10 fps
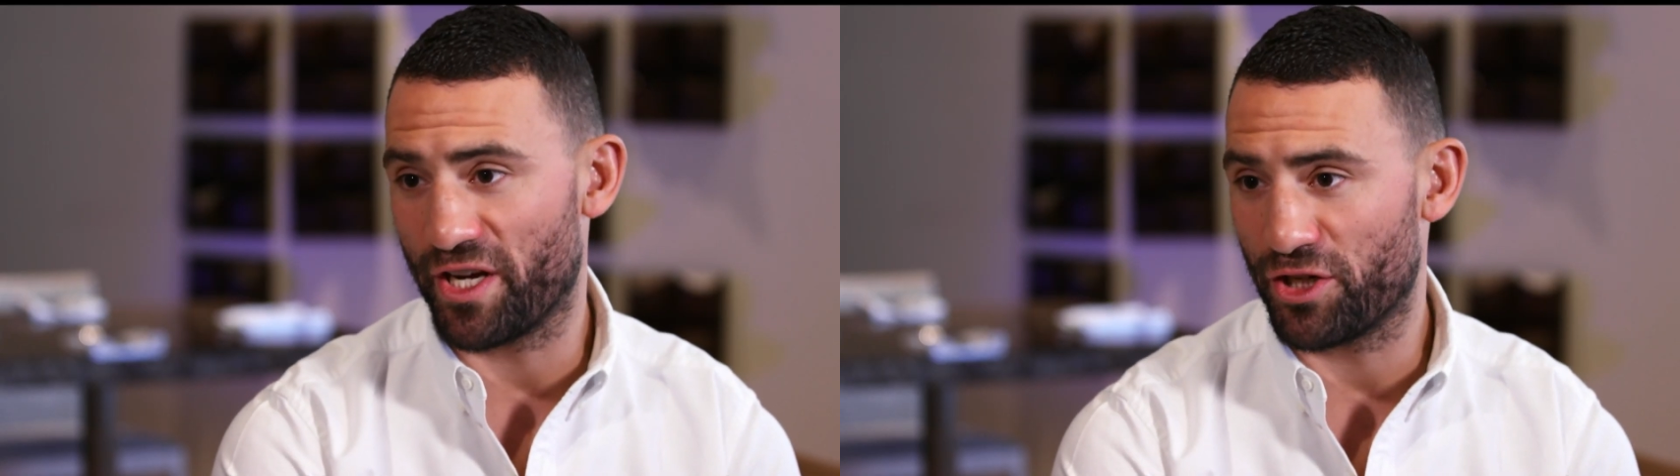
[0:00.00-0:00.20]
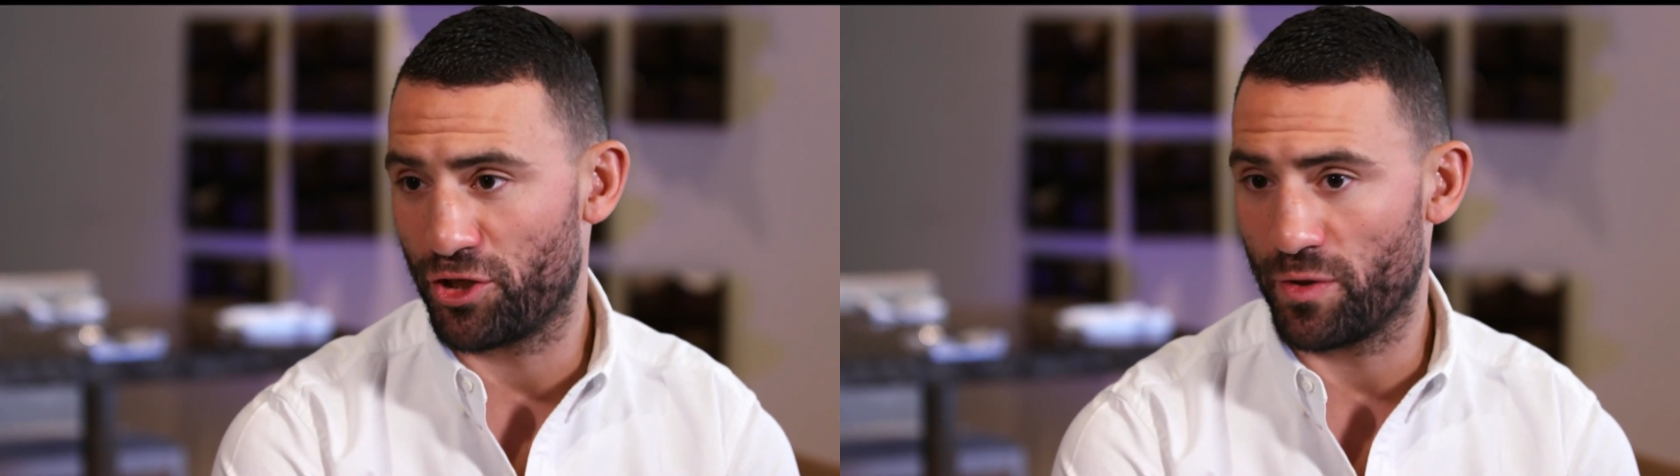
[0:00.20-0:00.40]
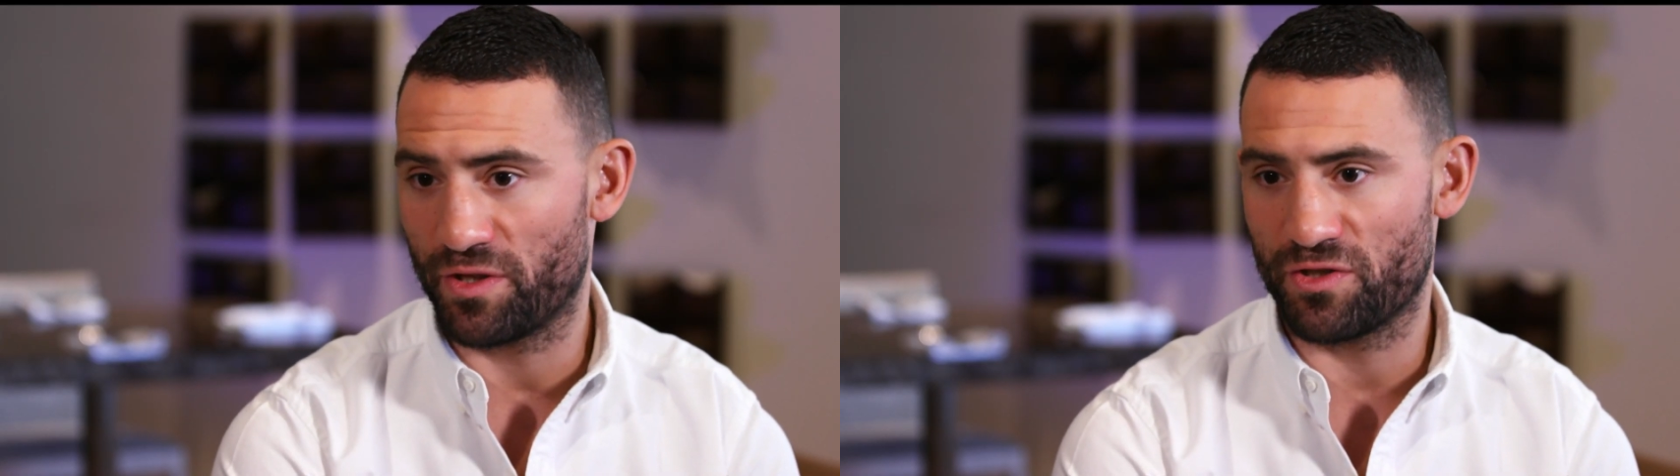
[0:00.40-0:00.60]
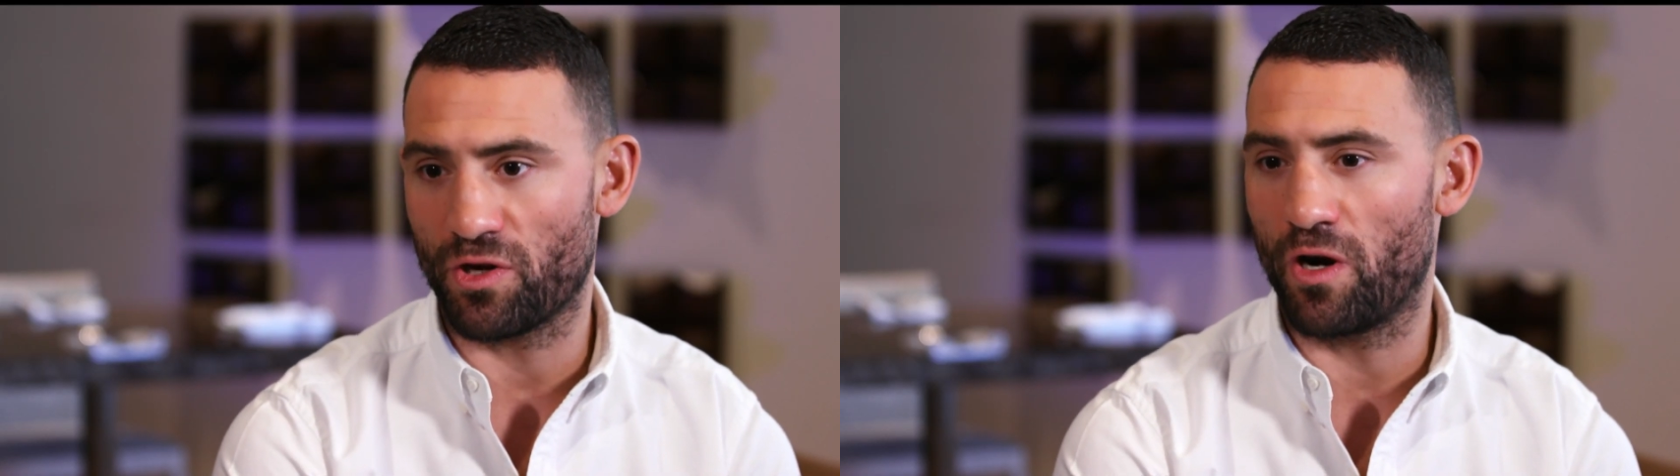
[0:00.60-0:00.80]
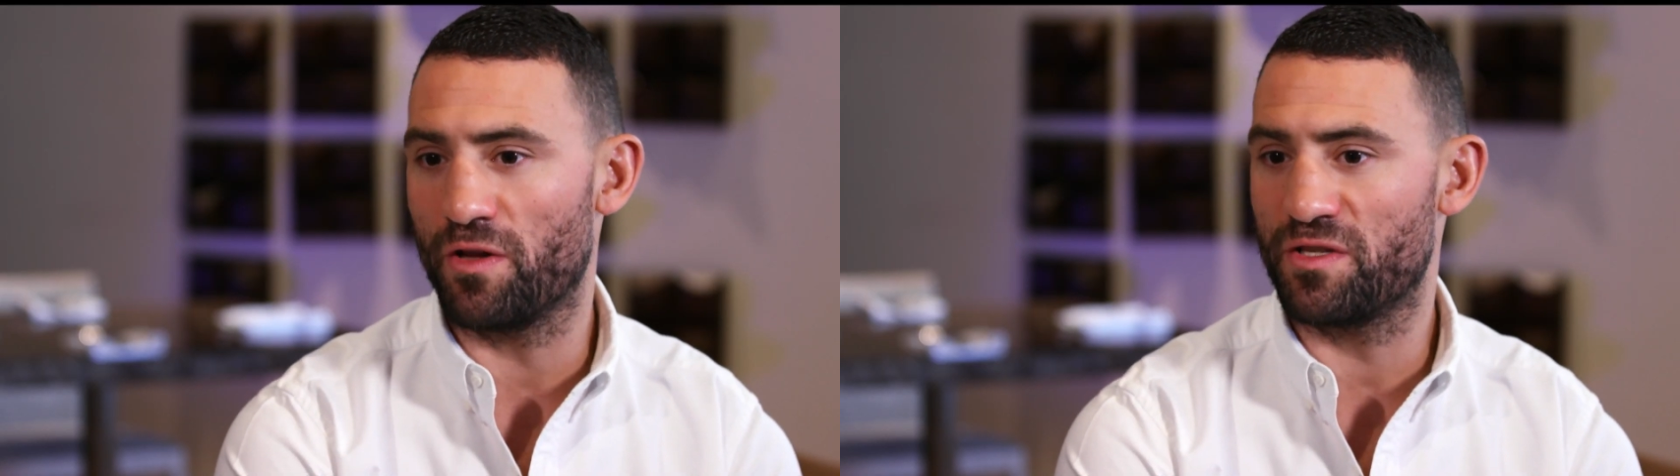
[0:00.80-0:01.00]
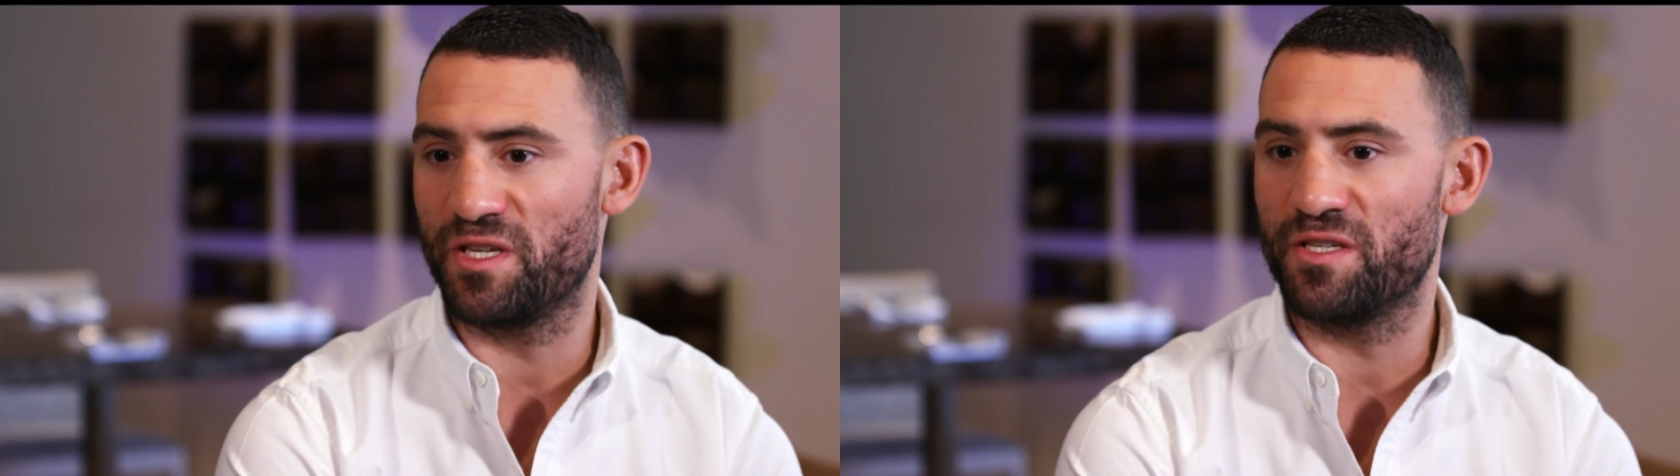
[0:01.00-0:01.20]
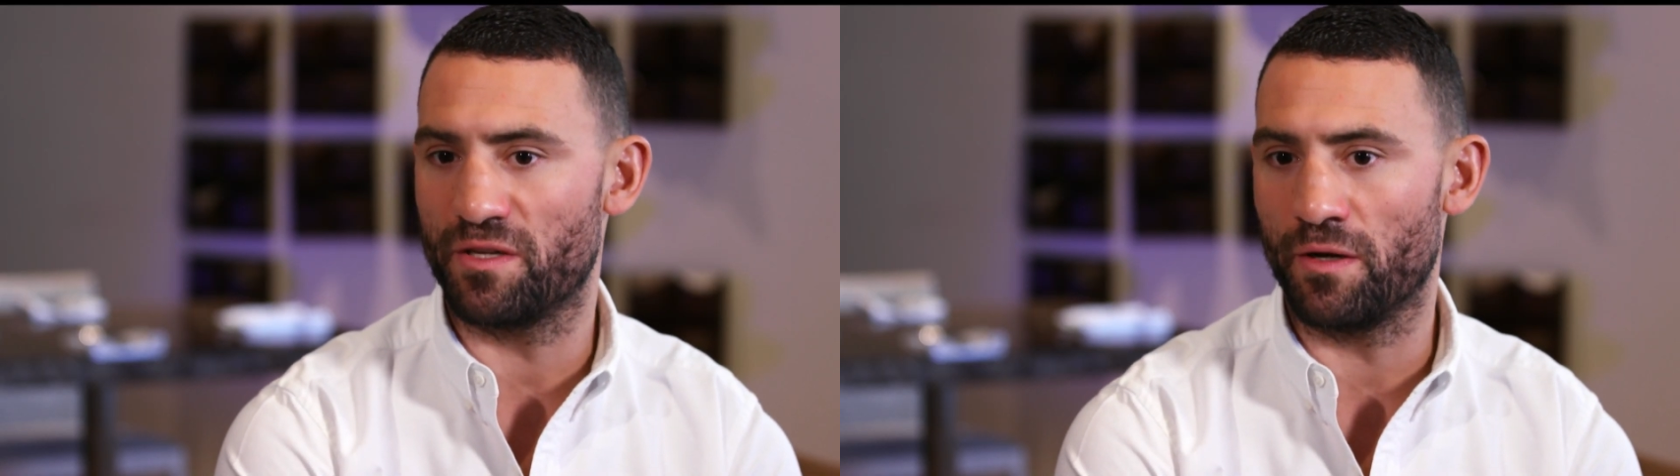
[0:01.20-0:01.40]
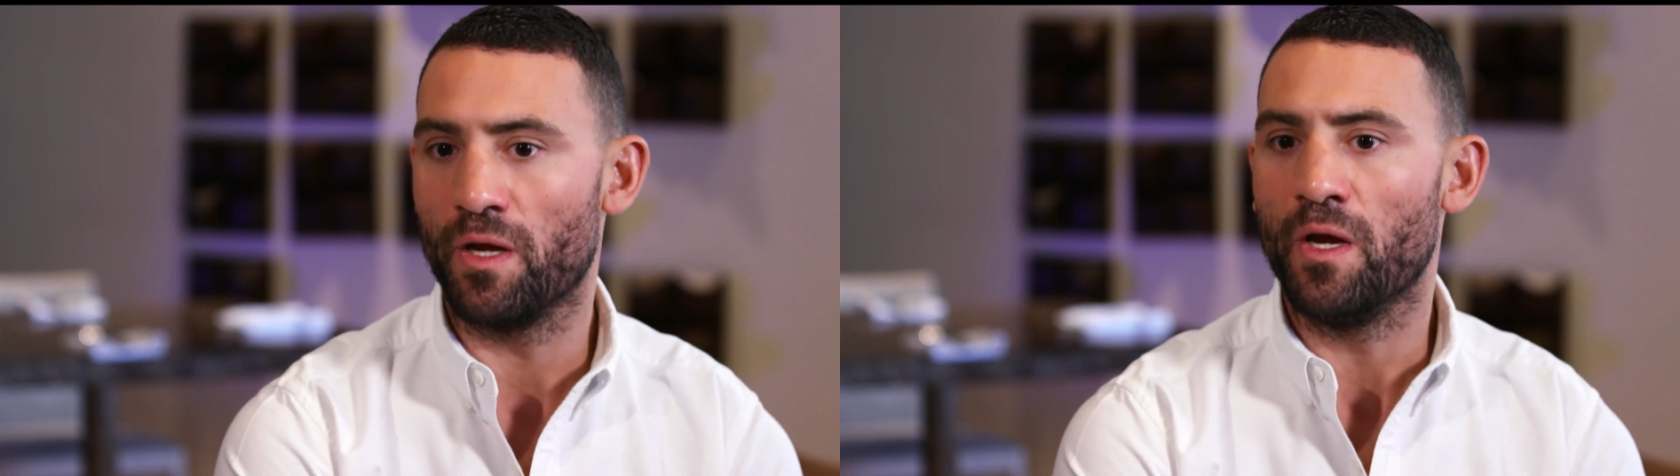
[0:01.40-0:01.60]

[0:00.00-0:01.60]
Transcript: issue at the start of the season,